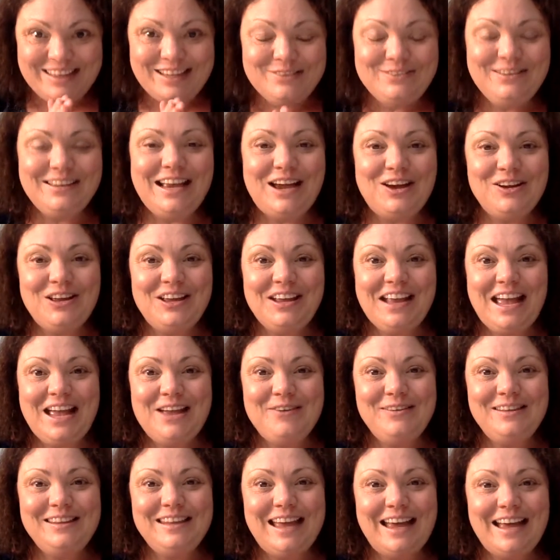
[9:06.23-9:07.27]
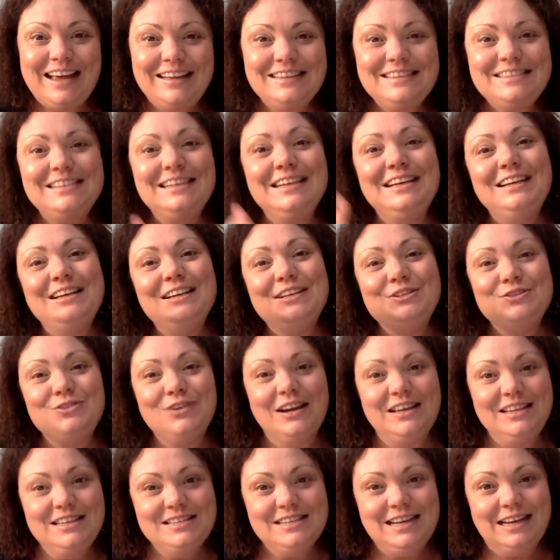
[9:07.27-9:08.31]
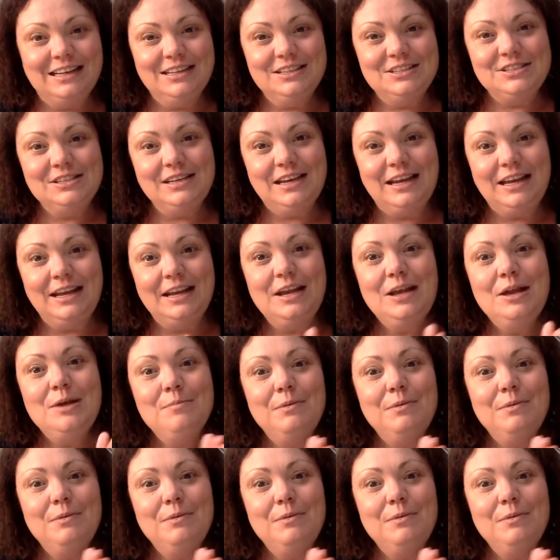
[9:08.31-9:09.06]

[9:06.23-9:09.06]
if you get on okay with that, try the second sheet.